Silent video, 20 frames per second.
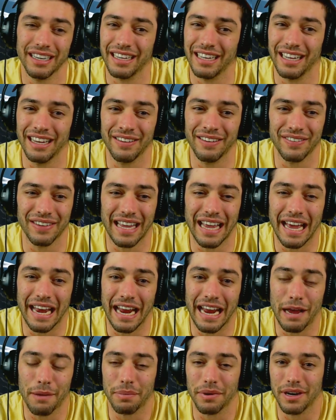If it can't
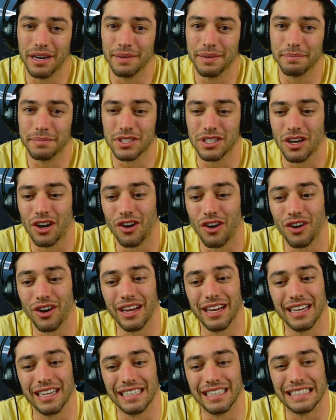happen, I'm
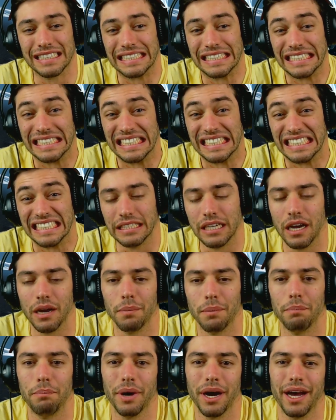sorry.
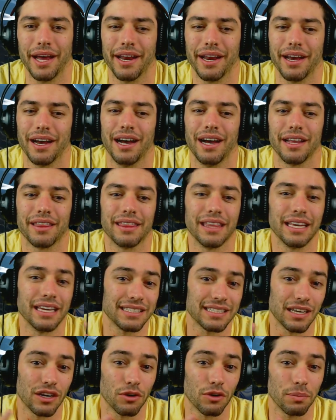But uh, things
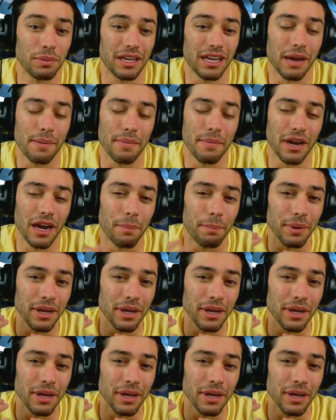that will be coming up